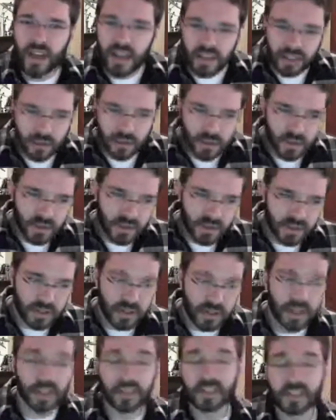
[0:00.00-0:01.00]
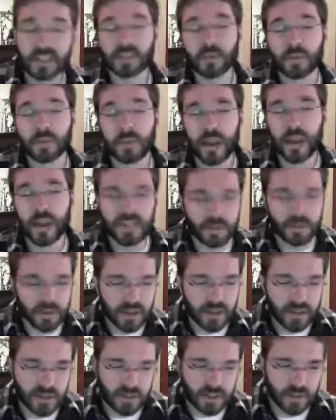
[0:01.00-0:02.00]
it's almost at least it's been my
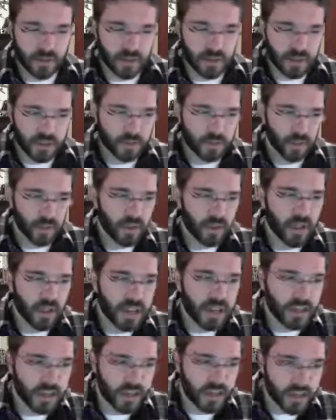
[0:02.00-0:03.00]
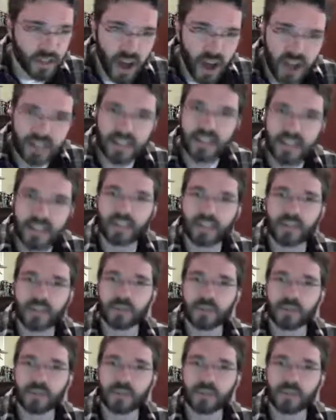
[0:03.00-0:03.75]
experience, it's almost more like you get locked into